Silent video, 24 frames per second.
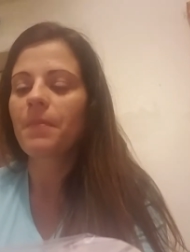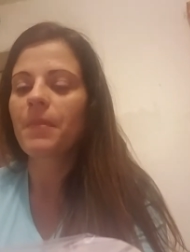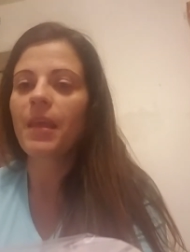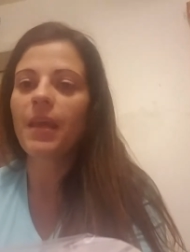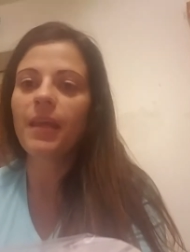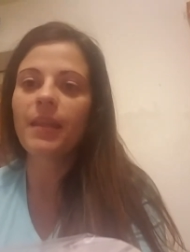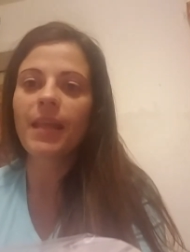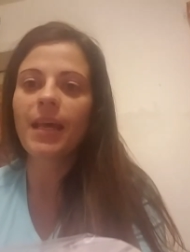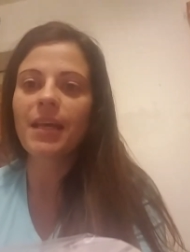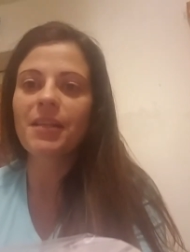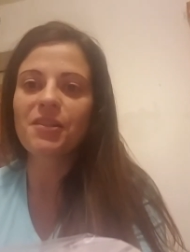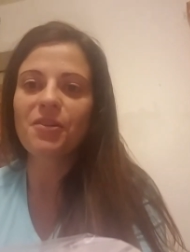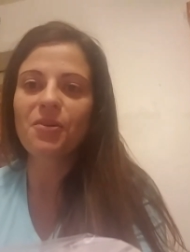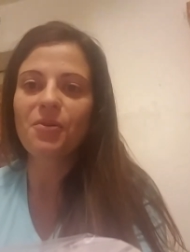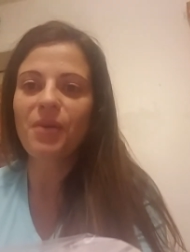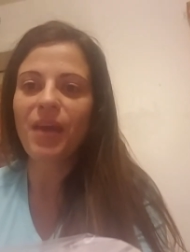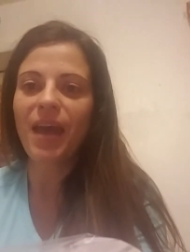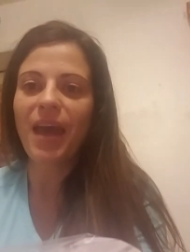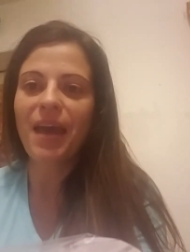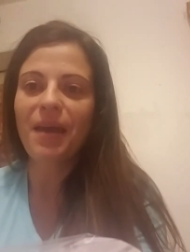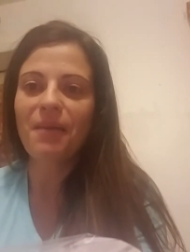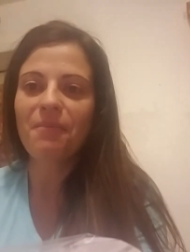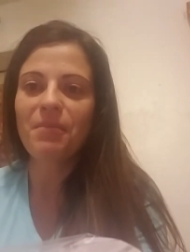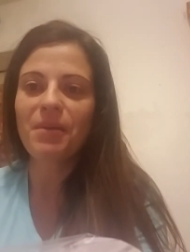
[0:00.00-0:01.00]
and that's
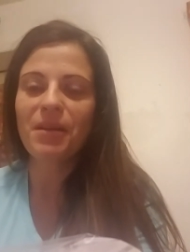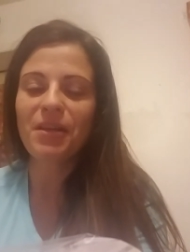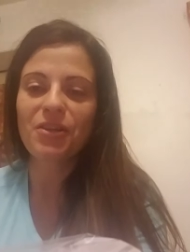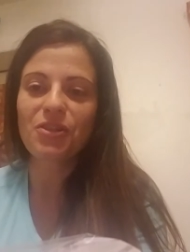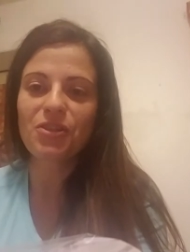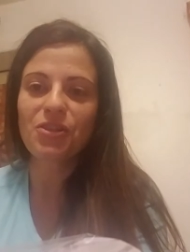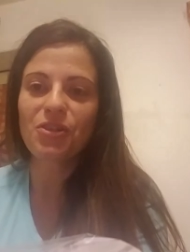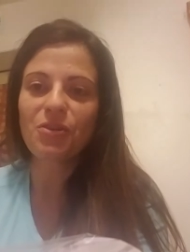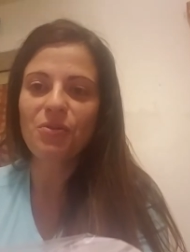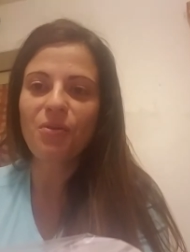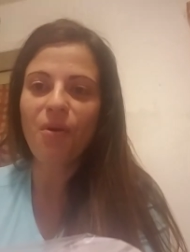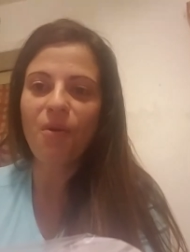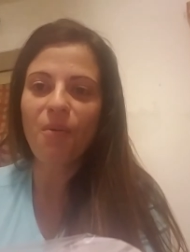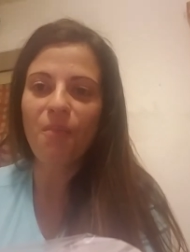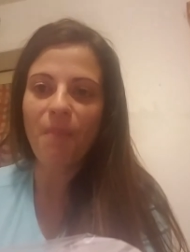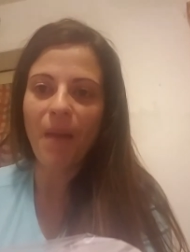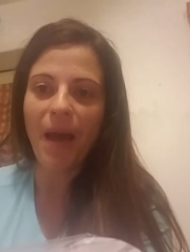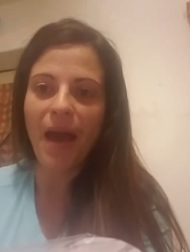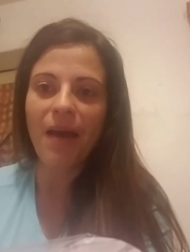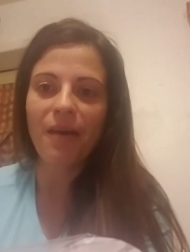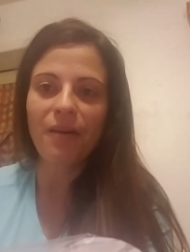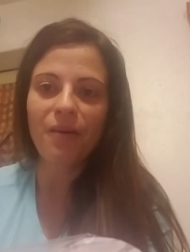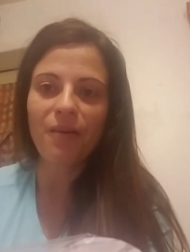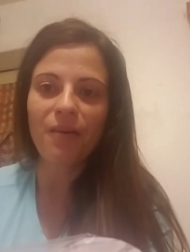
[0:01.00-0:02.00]
okay because you don't
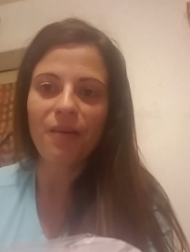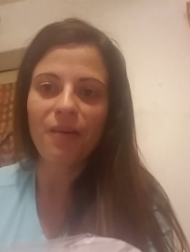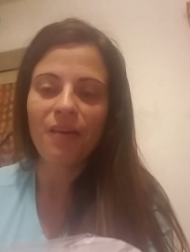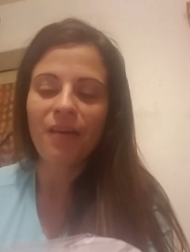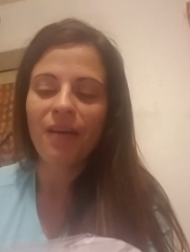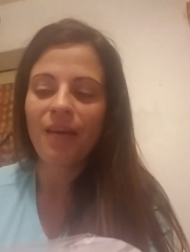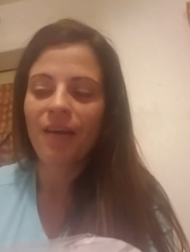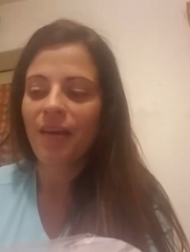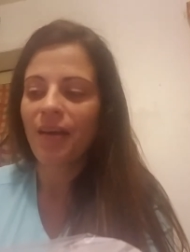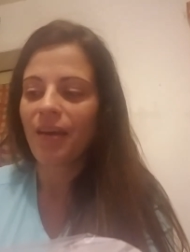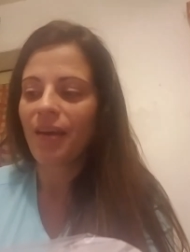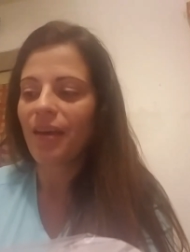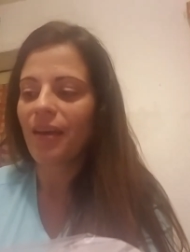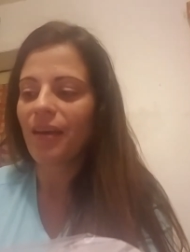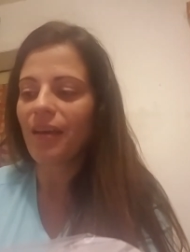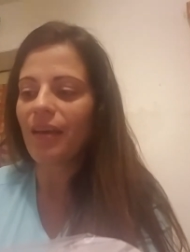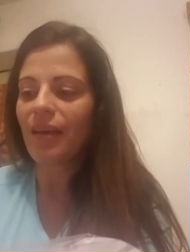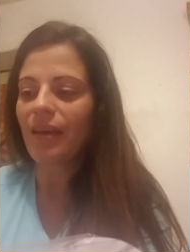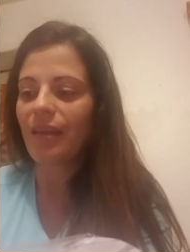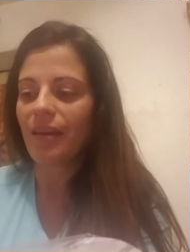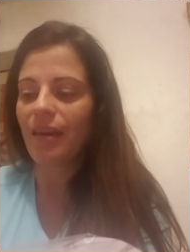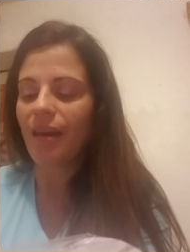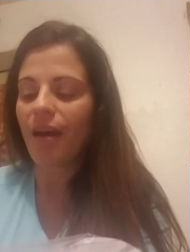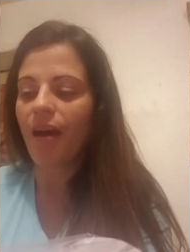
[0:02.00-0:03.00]
matter
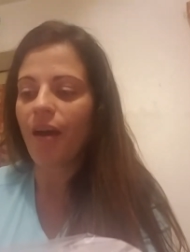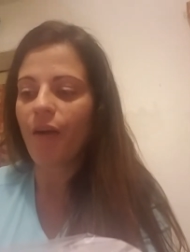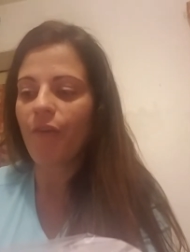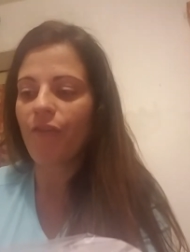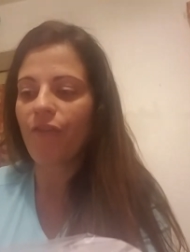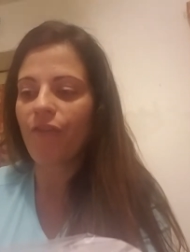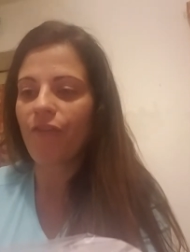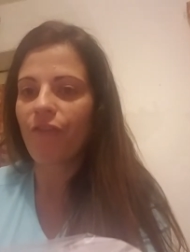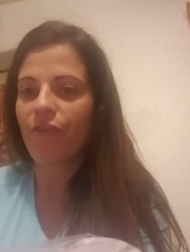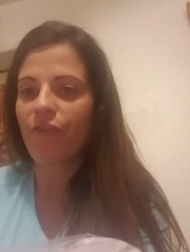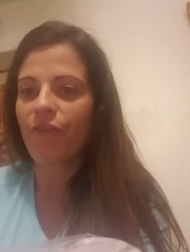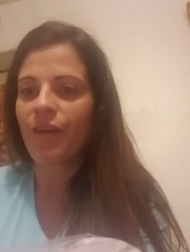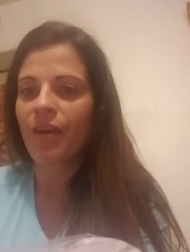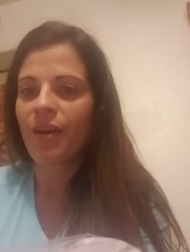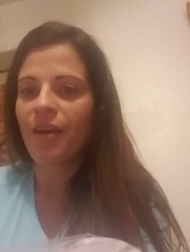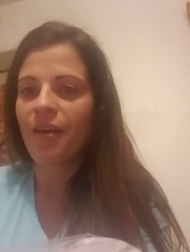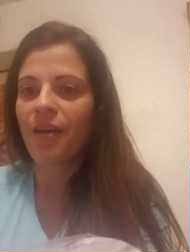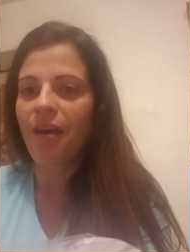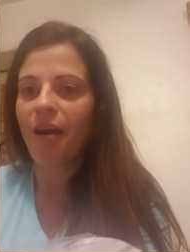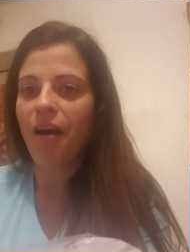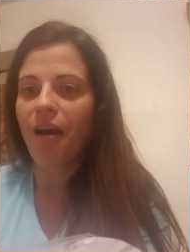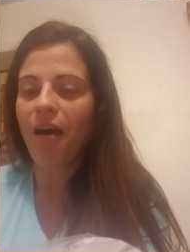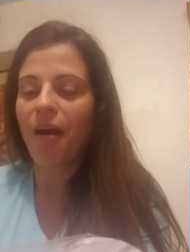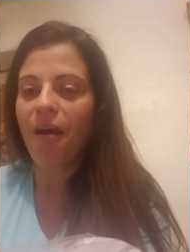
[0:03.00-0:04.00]
enough
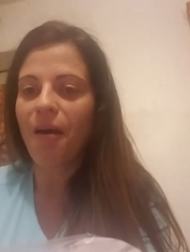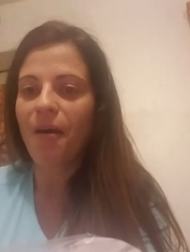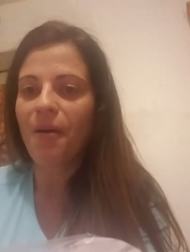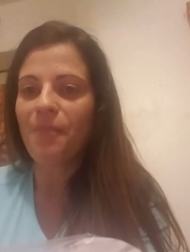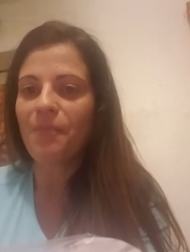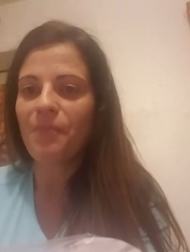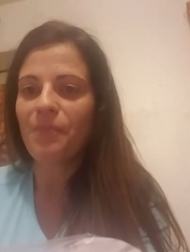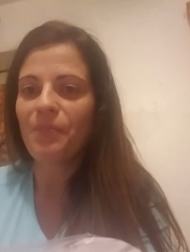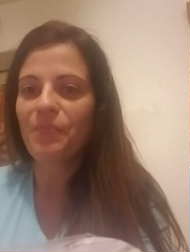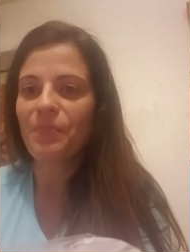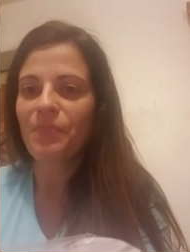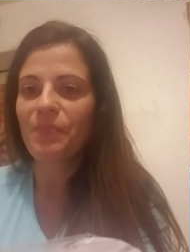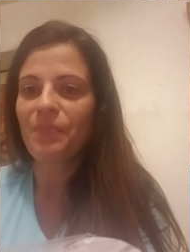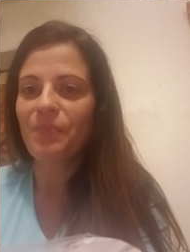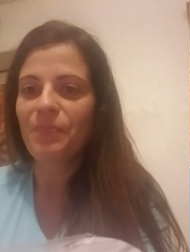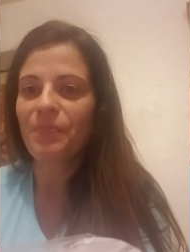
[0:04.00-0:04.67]
um,